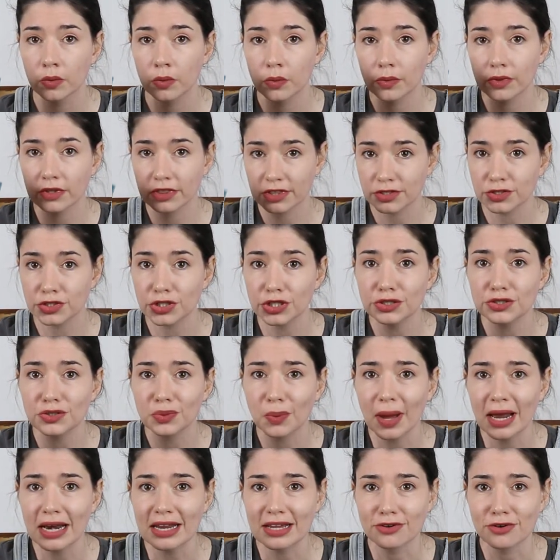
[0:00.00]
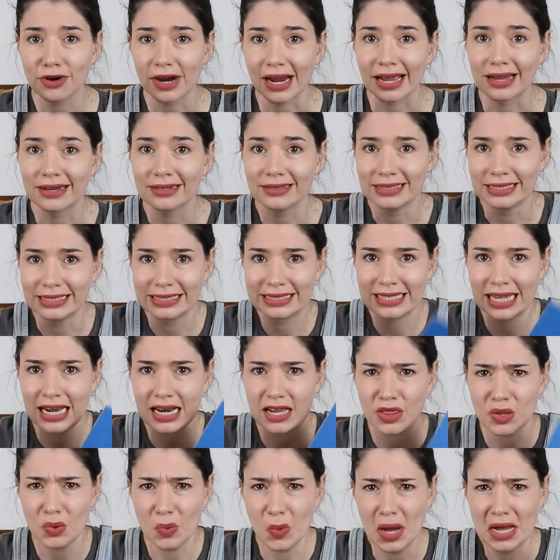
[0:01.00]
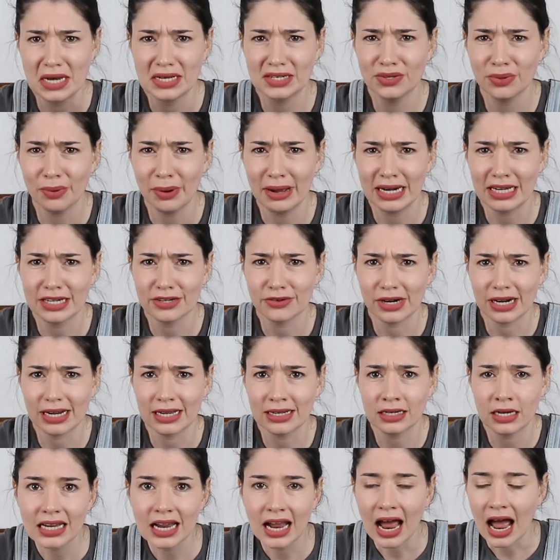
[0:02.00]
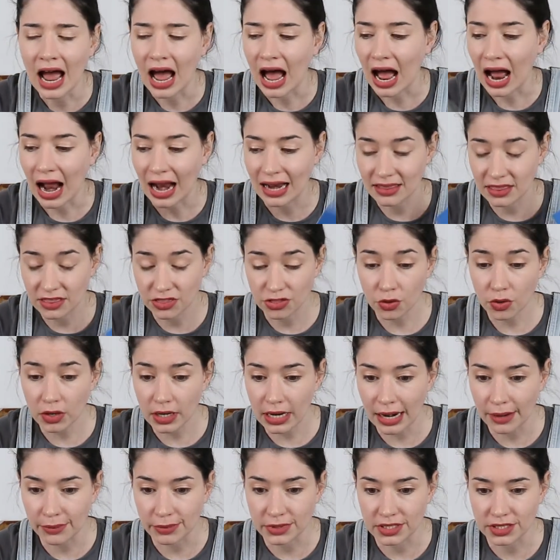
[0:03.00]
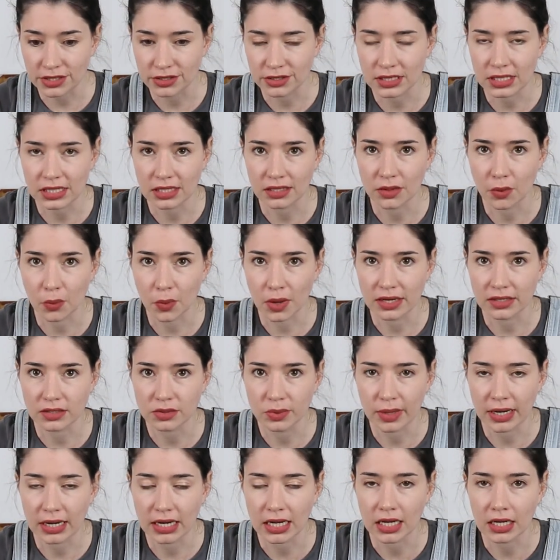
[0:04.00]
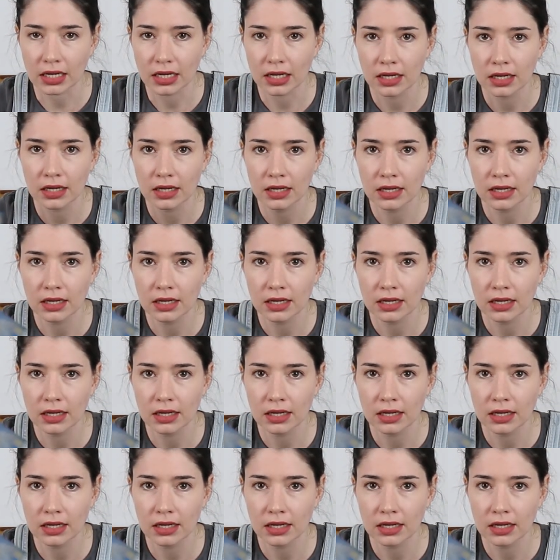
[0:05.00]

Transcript: with the 220 grit instead of the 120 grit. I thought I was using the 120,